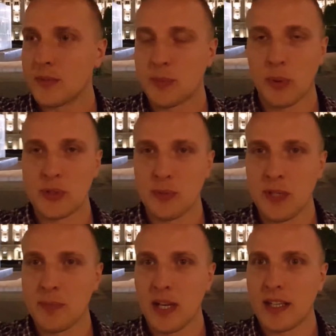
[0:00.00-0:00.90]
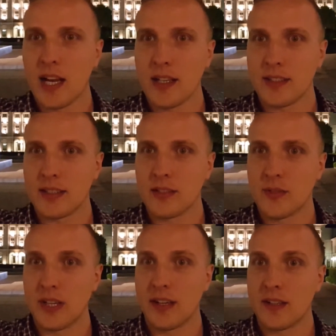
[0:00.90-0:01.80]
supposed to meet my guide
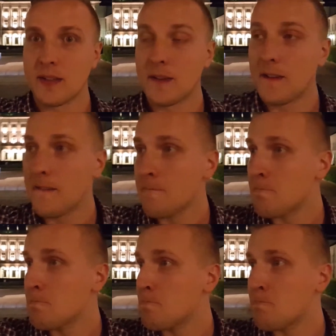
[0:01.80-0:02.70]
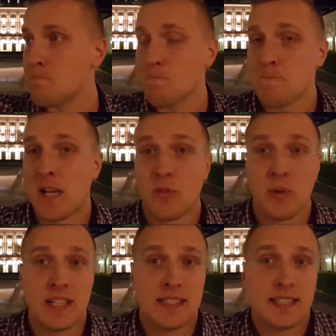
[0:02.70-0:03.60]
over here, but
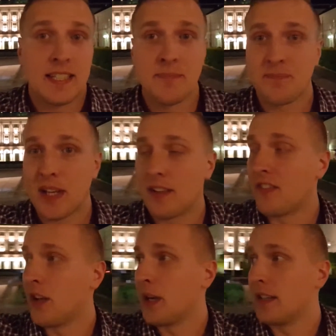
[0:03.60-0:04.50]
where is he? I have no